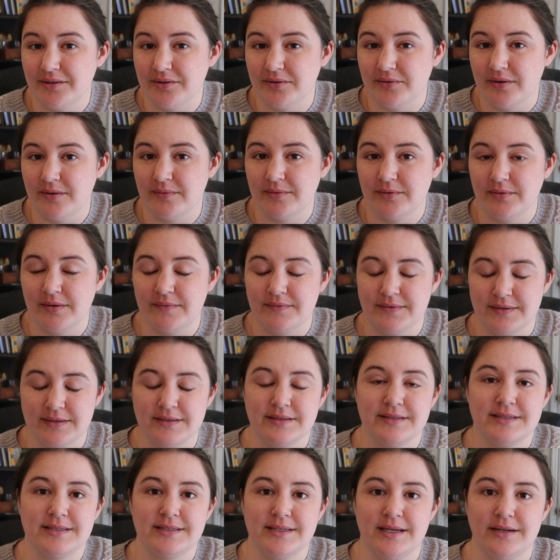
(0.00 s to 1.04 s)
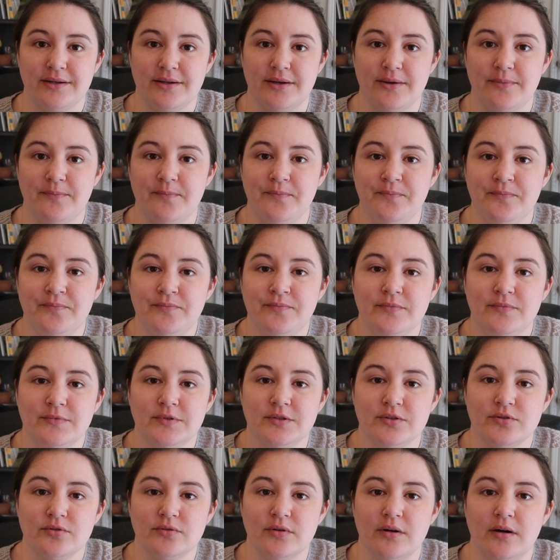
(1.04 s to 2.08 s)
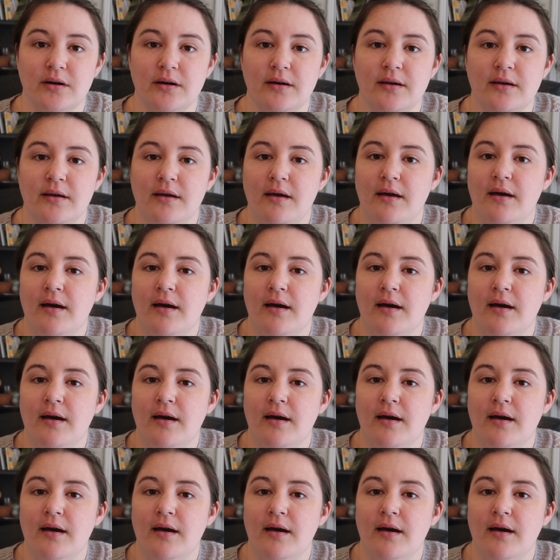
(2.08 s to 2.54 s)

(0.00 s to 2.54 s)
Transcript: You know, I don't have to set up to draw.